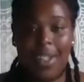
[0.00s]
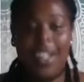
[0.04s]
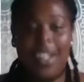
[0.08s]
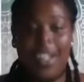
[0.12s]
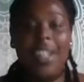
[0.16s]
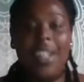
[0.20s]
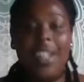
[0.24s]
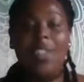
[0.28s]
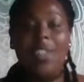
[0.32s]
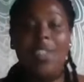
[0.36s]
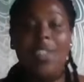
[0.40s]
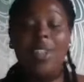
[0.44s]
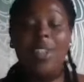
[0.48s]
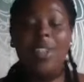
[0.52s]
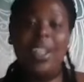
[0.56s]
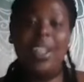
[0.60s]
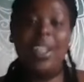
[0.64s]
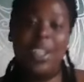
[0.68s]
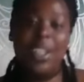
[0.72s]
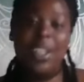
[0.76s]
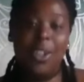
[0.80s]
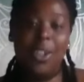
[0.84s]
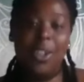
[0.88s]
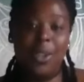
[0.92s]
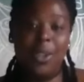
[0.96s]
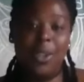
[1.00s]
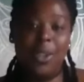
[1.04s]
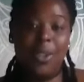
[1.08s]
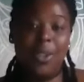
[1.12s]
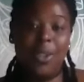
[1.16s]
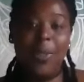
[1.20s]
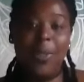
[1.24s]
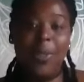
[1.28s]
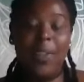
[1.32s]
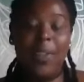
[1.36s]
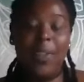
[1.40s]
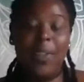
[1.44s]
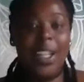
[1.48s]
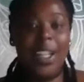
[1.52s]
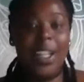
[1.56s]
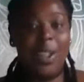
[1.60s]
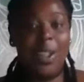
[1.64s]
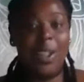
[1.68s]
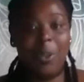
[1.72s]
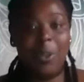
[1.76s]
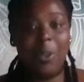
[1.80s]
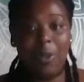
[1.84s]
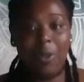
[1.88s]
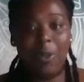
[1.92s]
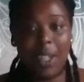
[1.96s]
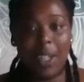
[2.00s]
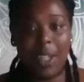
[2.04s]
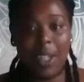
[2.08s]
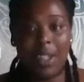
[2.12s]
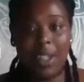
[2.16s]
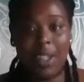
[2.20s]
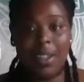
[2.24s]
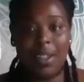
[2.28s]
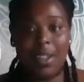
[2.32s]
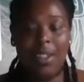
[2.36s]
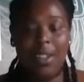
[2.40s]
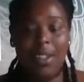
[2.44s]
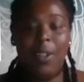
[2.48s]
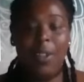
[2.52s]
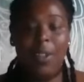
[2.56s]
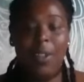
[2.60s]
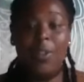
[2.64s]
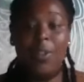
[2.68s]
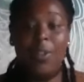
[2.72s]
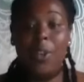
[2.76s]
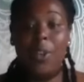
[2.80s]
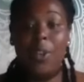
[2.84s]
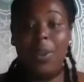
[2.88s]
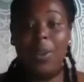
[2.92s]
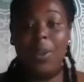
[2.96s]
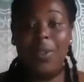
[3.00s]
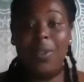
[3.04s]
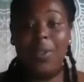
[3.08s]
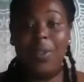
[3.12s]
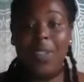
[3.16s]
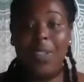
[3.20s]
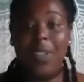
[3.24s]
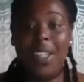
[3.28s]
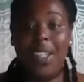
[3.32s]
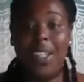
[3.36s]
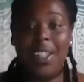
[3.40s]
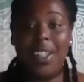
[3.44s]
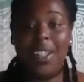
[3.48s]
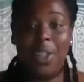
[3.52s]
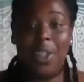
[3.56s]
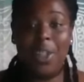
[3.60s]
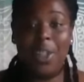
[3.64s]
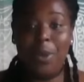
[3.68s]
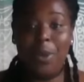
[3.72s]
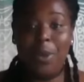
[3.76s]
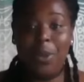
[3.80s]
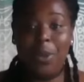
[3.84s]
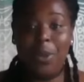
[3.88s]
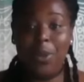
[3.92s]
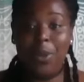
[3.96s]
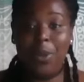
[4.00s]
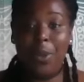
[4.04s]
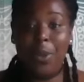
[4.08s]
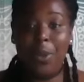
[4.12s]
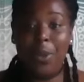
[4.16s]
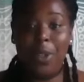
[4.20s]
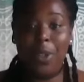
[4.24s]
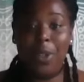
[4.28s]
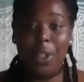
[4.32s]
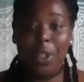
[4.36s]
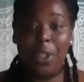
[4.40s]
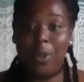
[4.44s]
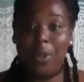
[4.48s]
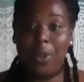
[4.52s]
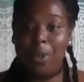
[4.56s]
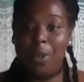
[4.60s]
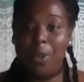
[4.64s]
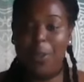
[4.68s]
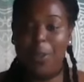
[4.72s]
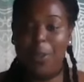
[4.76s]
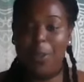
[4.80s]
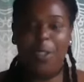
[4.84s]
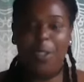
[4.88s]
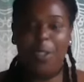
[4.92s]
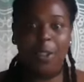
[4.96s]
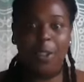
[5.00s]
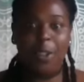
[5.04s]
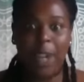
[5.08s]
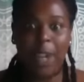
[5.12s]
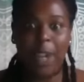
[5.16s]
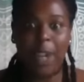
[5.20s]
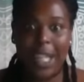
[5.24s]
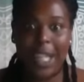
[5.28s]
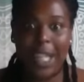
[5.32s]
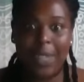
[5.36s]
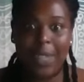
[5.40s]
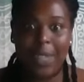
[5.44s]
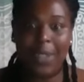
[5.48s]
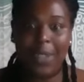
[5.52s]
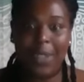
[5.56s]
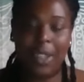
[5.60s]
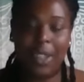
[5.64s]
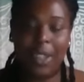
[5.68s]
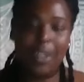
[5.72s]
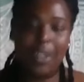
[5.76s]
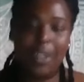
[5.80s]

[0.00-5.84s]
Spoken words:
It's going to lead you to feeling great, doing things that you wouldn't feel that you would do, thriving.